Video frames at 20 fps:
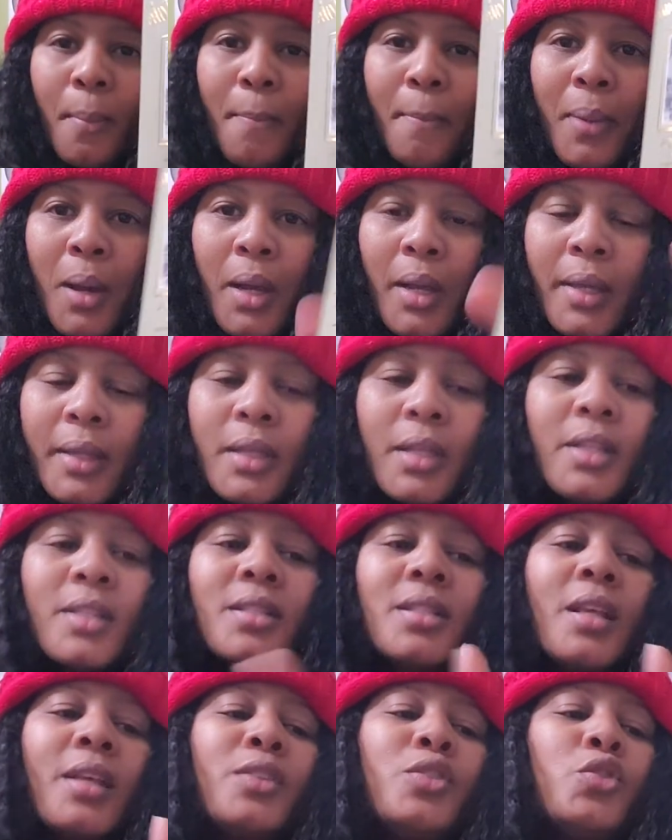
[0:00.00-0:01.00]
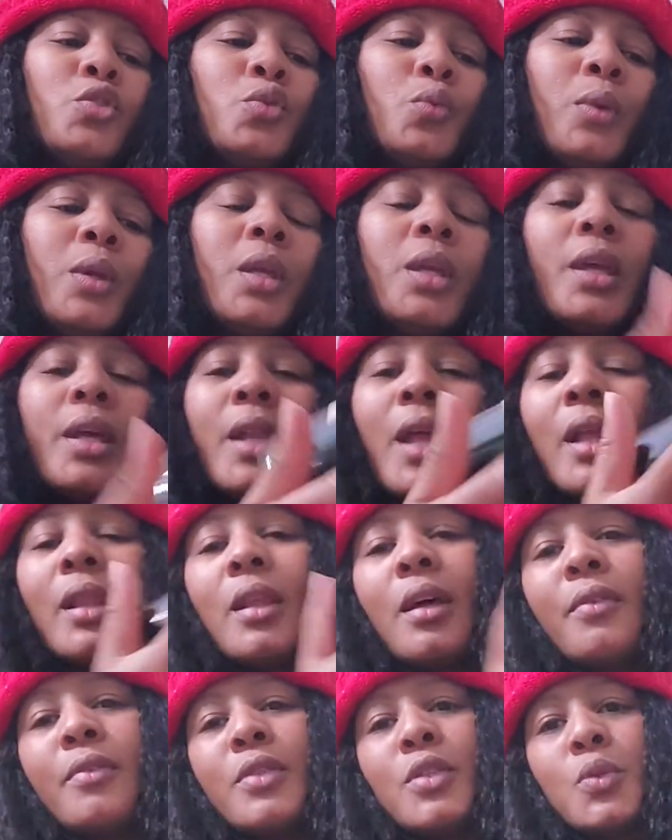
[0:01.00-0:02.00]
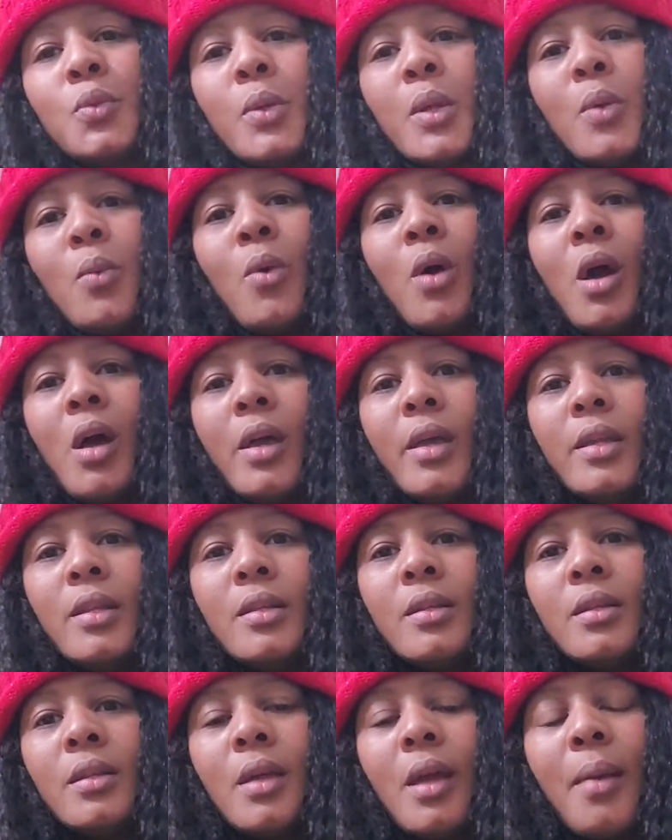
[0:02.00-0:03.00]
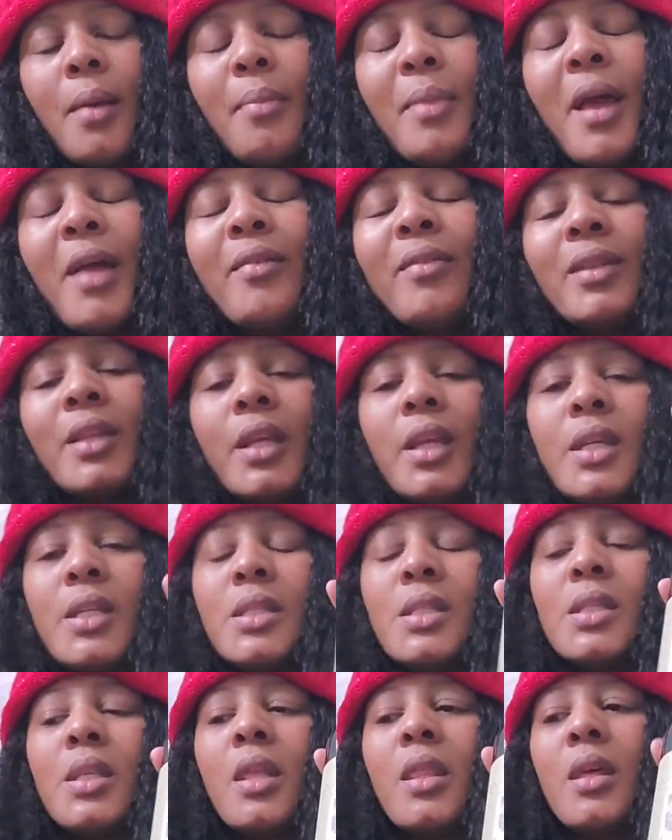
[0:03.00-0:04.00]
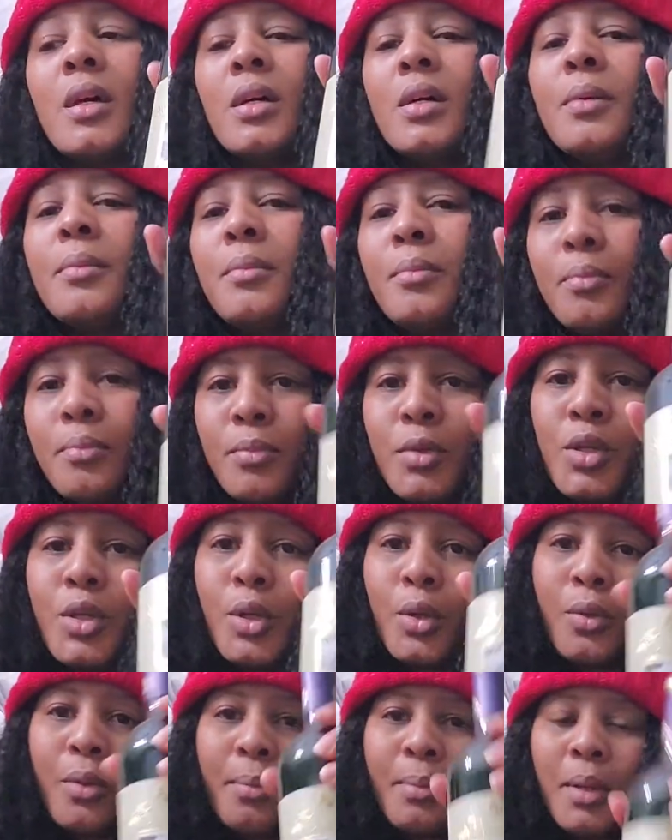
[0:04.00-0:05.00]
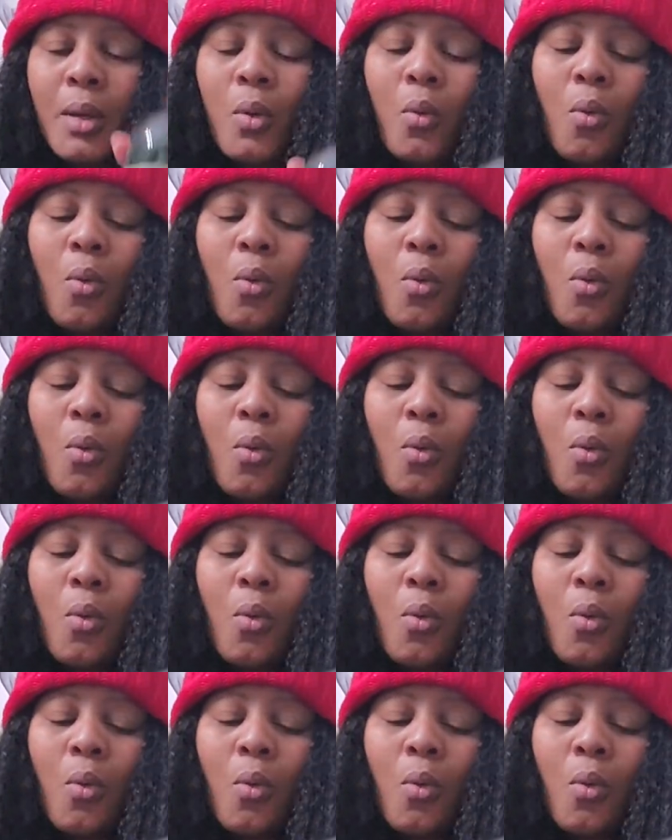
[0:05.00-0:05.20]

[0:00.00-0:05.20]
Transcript: but it says sweet, and I love sweet wine. I'm not really into the, you know, the bitter